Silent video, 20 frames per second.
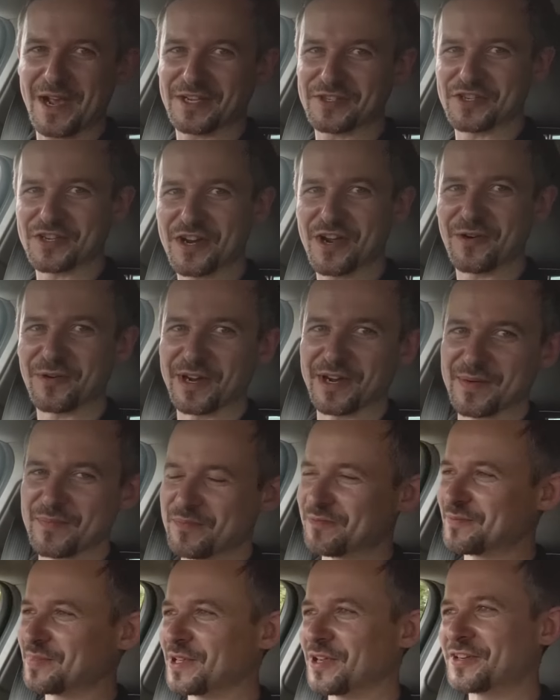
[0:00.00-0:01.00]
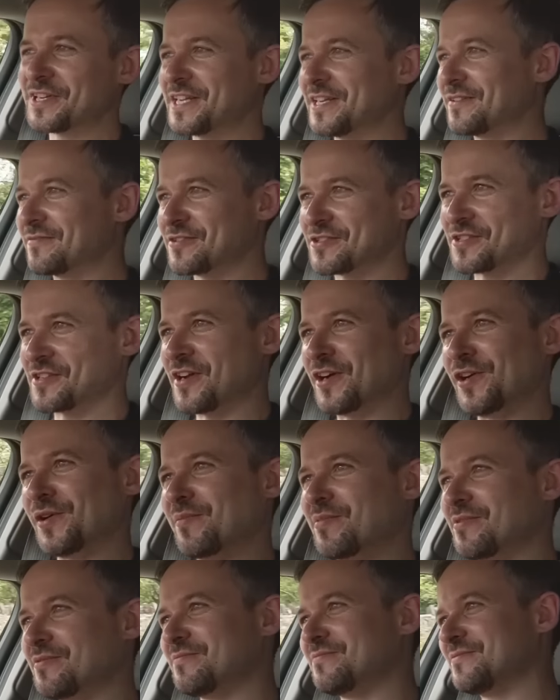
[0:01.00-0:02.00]
As you know, I bloody love a
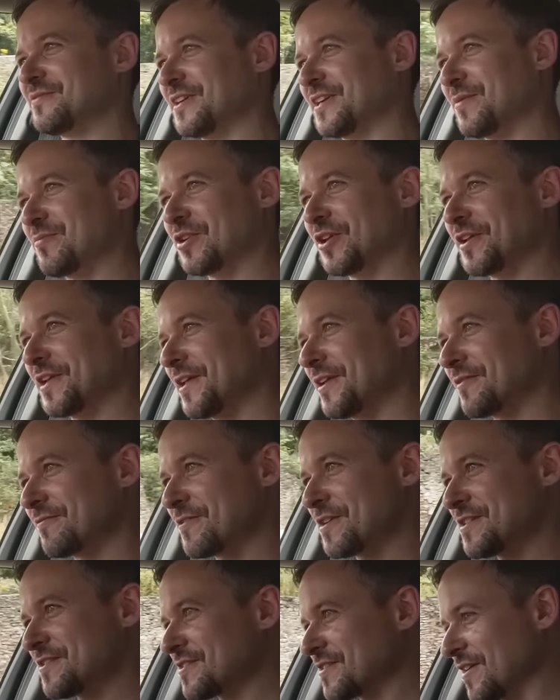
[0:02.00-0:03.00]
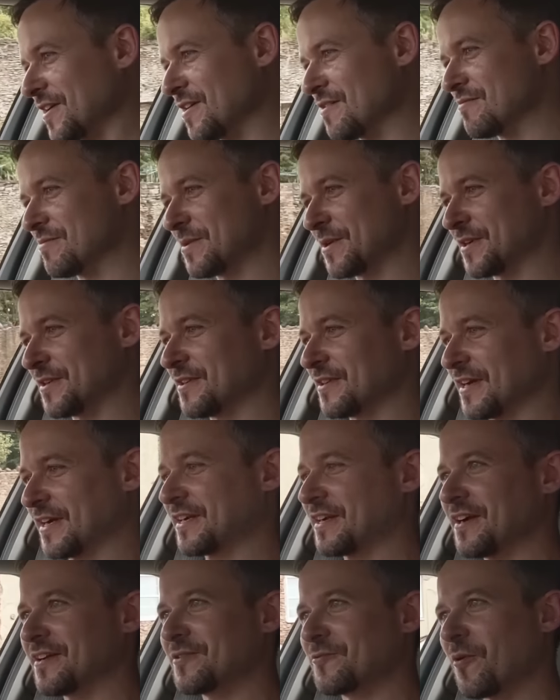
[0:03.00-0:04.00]
Saab, and I bloody love this Saab, and I
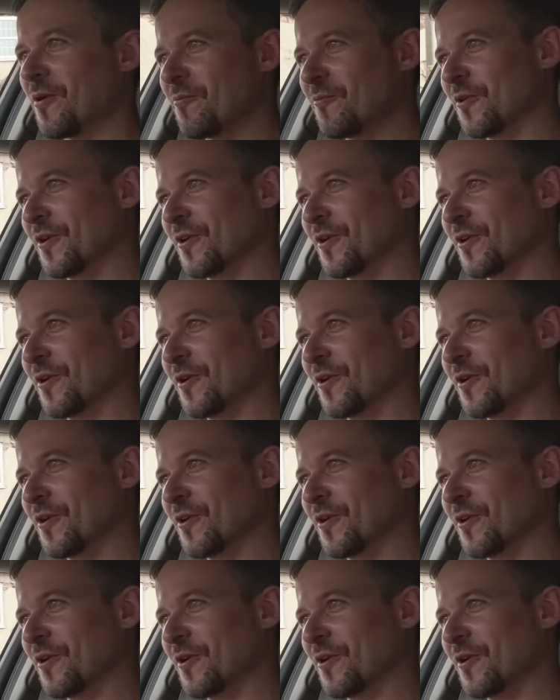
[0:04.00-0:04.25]
kind of want